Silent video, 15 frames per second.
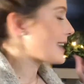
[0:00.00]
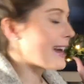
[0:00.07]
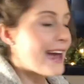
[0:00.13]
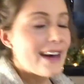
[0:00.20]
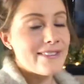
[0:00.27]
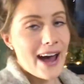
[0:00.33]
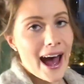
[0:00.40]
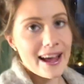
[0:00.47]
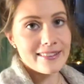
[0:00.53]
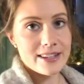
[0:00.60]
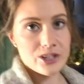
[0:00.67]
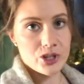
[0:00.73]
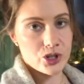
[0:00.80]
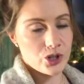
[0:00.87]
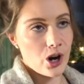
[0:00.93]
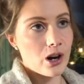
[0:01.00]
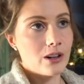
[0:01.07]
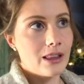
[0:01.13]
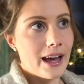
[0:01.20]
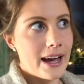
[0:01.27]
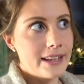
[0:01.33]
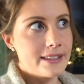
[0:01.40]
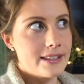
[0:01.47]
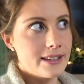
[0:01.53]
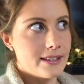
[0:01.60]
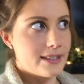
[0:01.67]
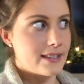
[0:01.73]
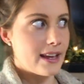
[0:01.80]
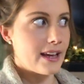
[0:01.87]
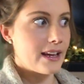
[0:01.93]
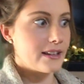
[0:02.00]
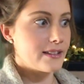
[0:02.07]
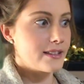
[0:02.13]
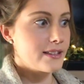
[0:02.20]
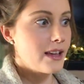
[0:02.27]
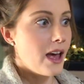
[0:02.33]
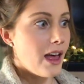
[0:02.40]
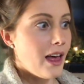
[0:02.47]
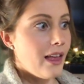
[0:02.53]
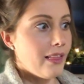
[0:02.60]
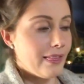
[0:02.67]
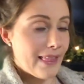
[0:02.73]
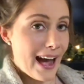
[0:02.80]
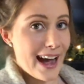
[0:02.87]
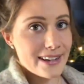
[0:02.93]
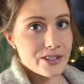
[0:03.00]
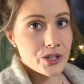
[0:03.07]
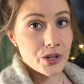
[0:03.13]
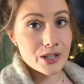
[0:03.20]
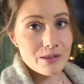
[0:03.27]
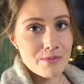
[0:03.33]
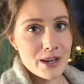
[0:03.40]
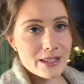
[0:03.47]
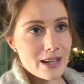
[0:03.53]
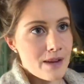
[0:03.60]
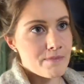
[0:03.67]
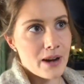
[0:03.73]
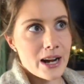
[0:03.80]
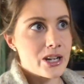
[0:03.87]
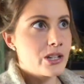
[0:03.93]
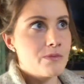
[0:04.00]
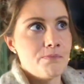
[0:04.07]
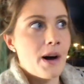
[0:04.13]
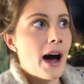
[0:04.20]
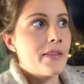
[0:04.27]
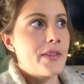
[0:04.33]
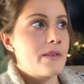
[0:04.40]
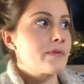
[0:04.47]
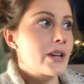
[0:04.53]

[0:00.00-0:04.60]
I have had these star lights since last Christmas, but I just bought them